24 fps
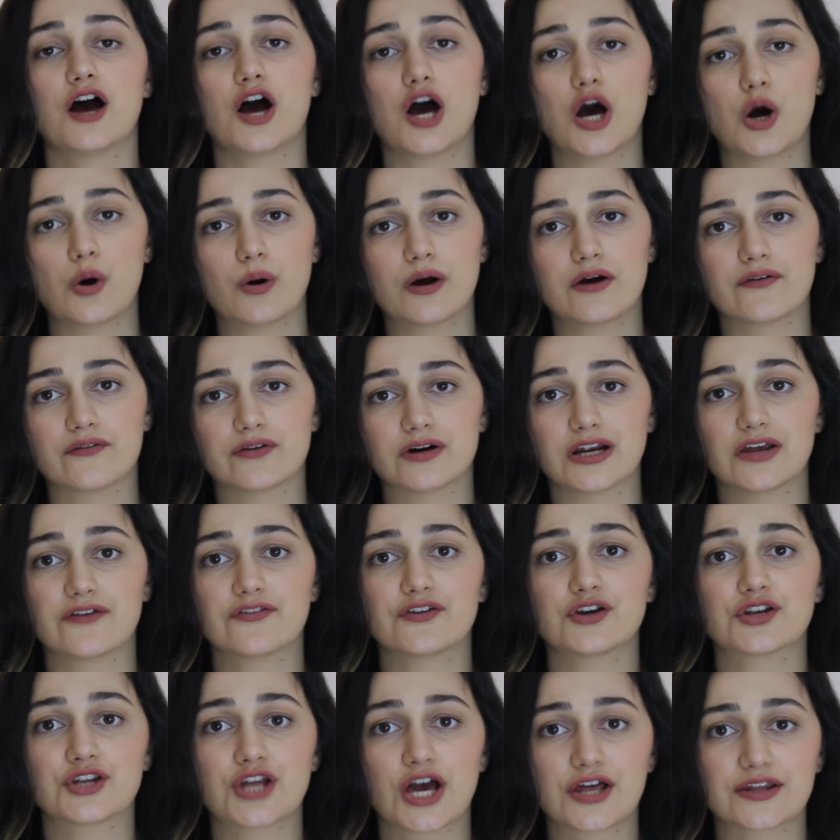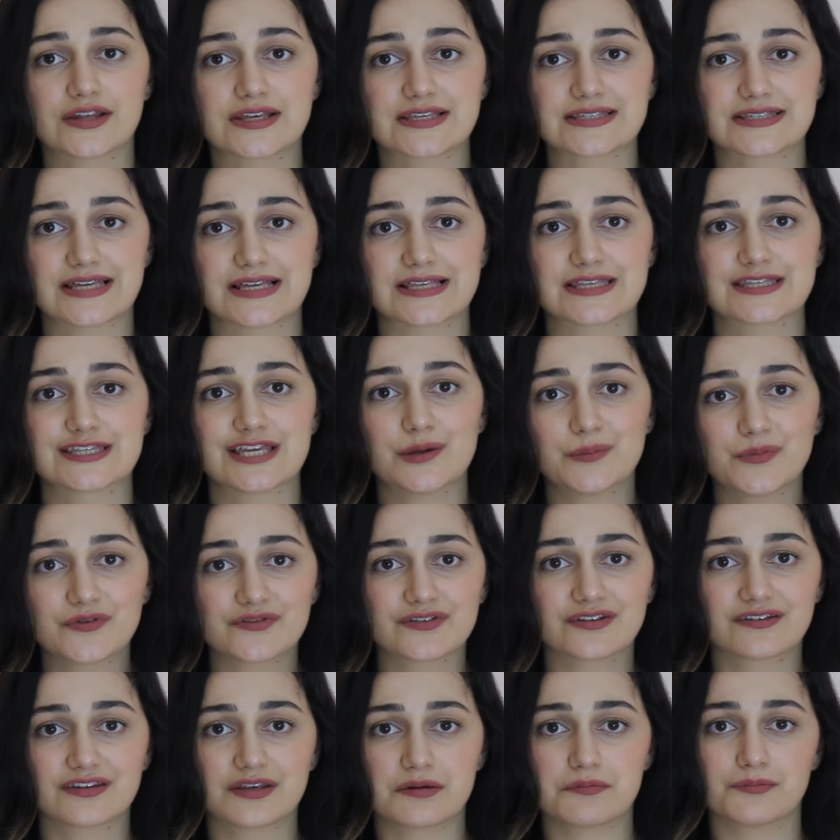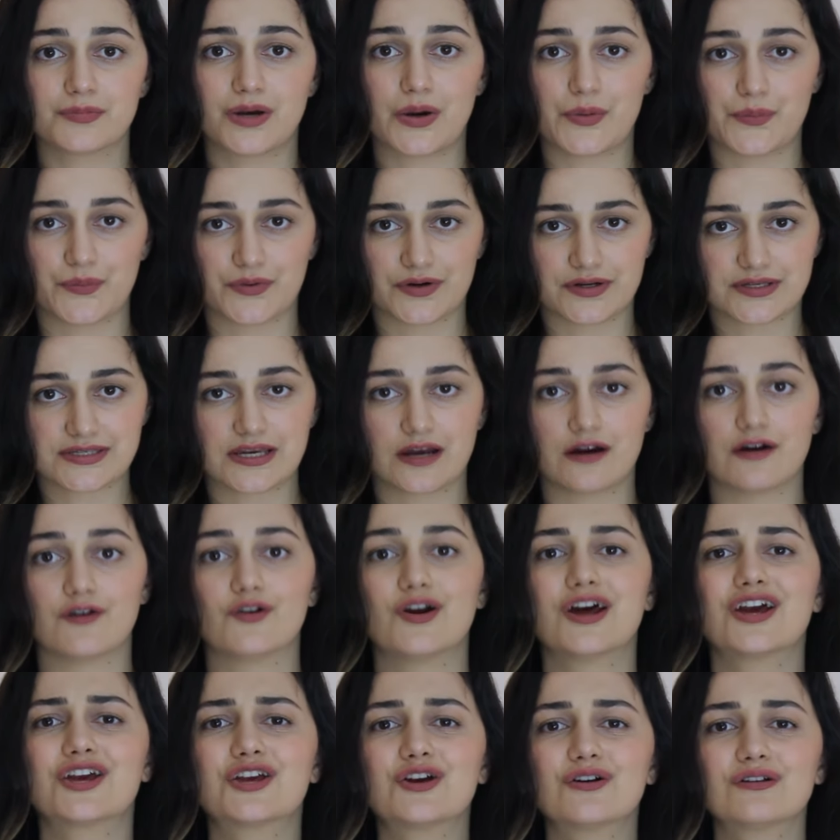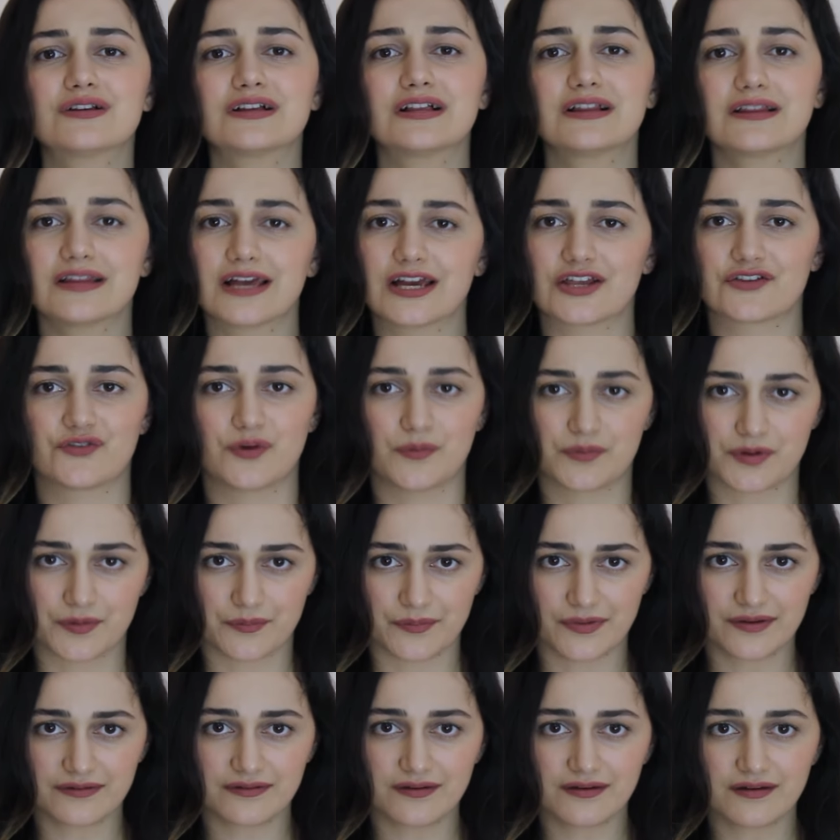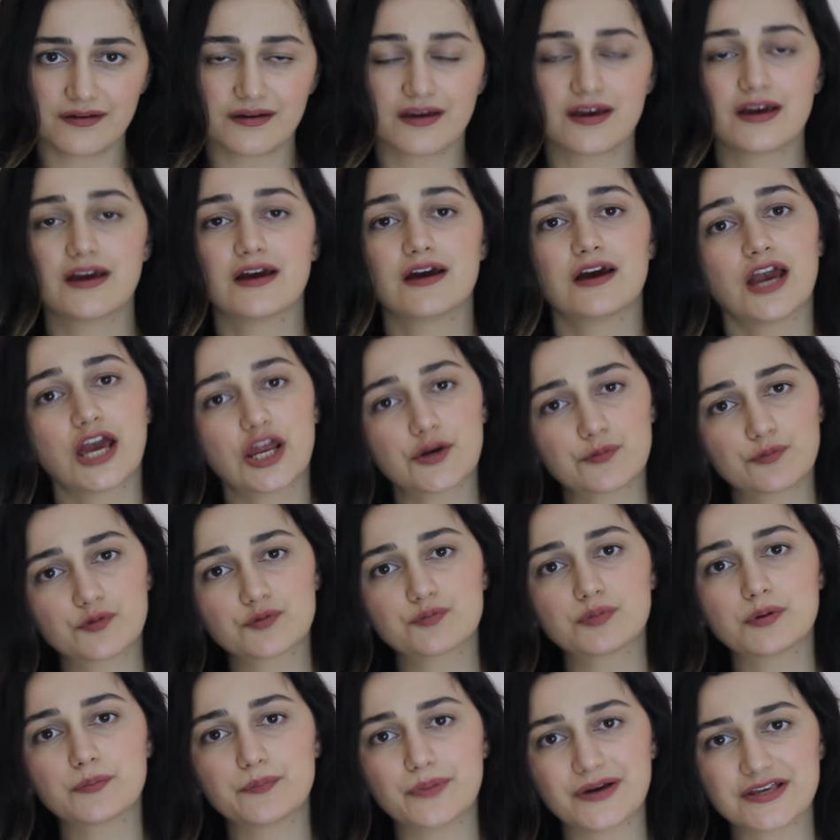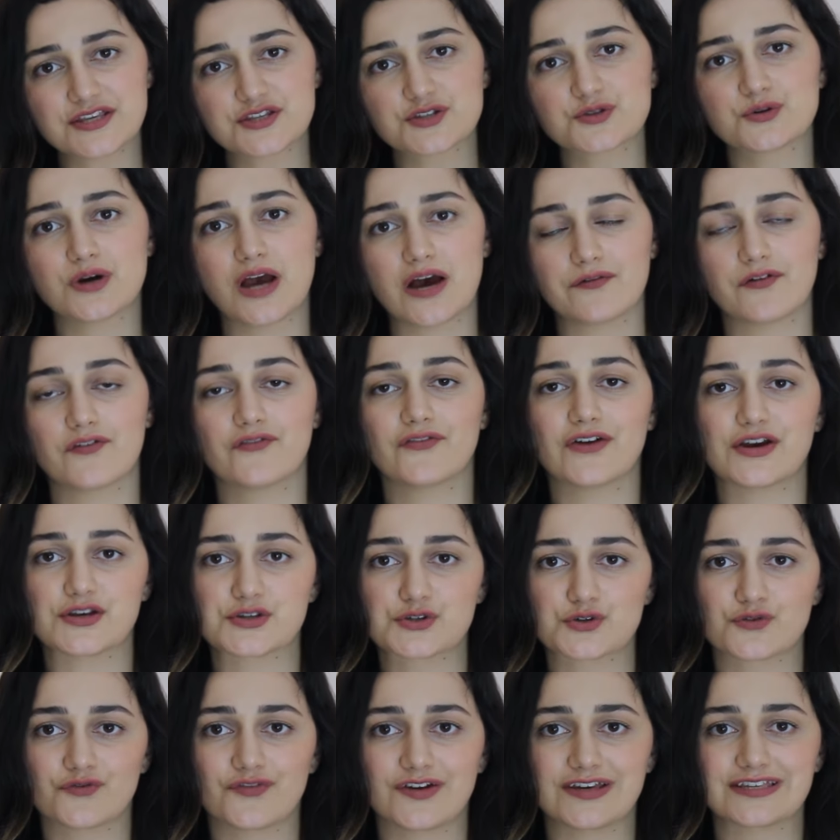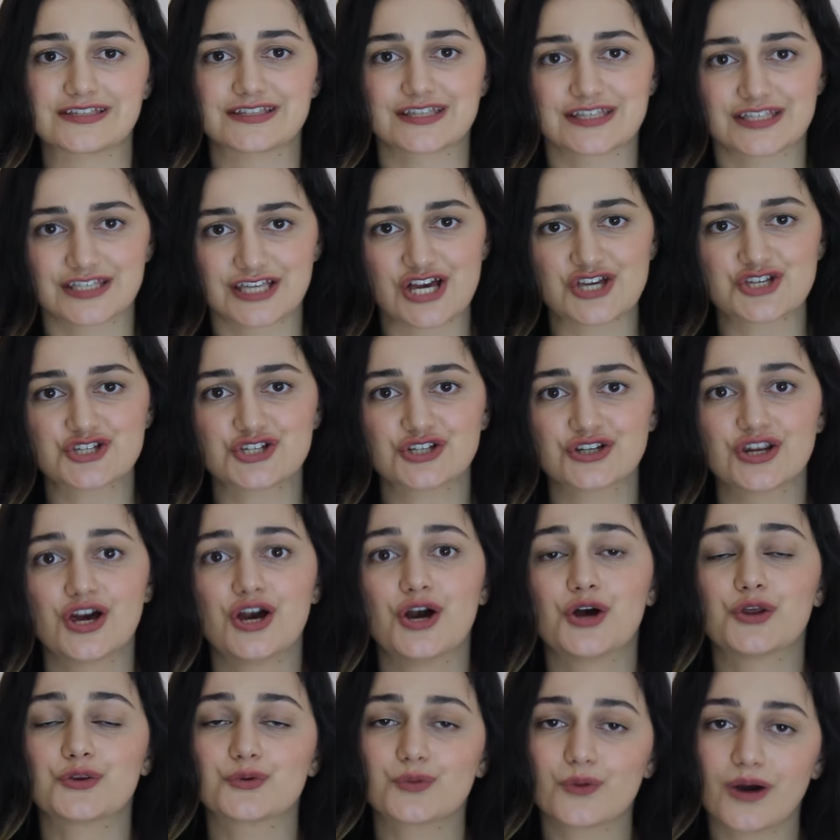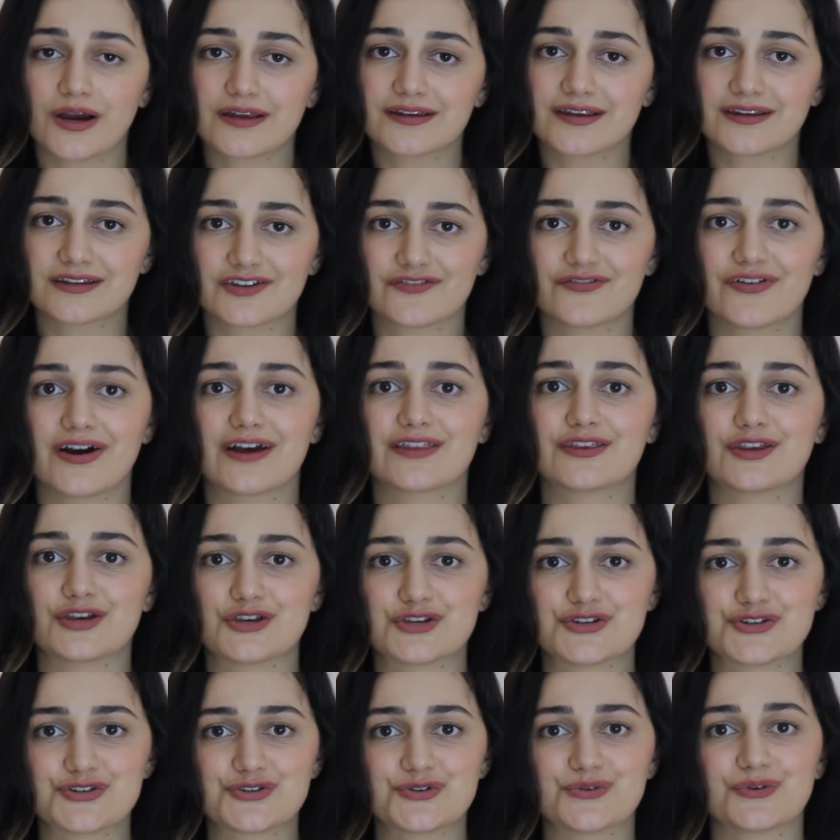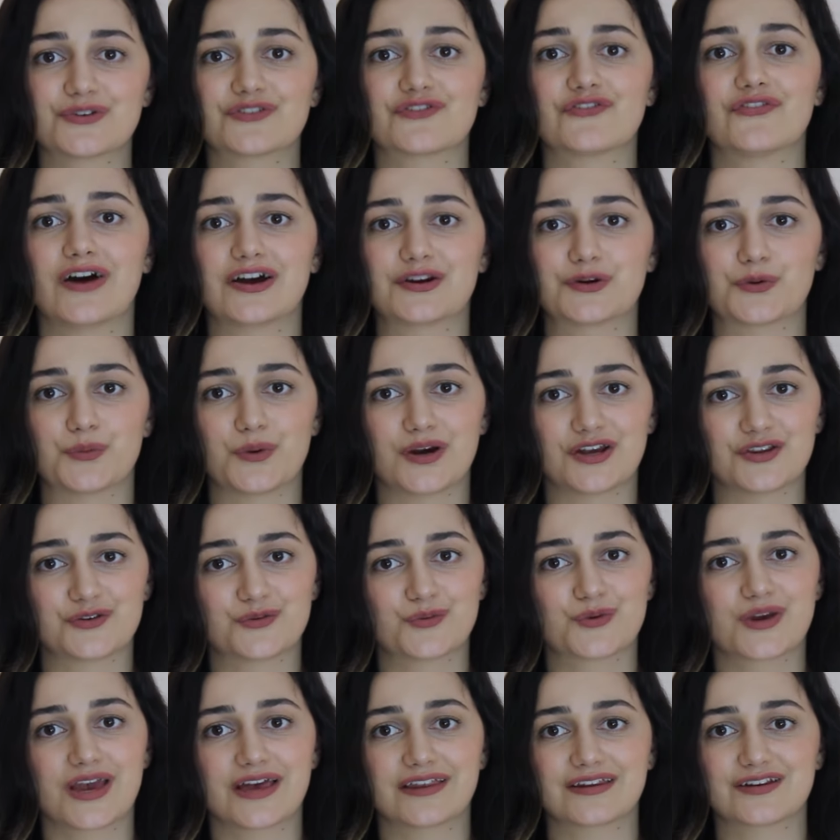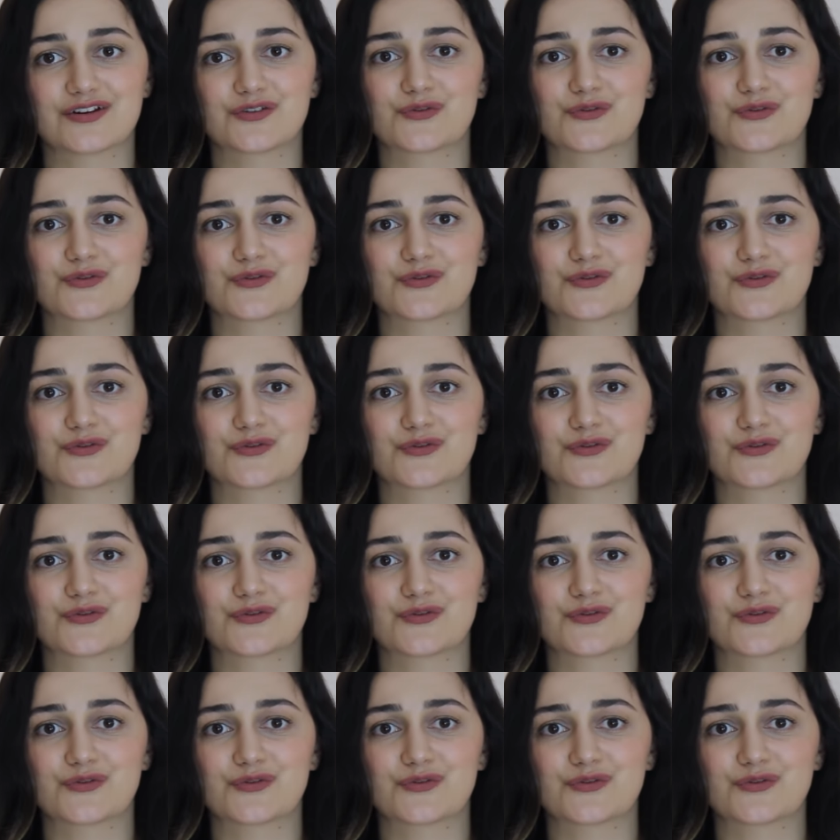However, if you notice that some of the team members are regularly late from the meeting, it would be best to have a face-to-face discussion to identify the issue and find a way to get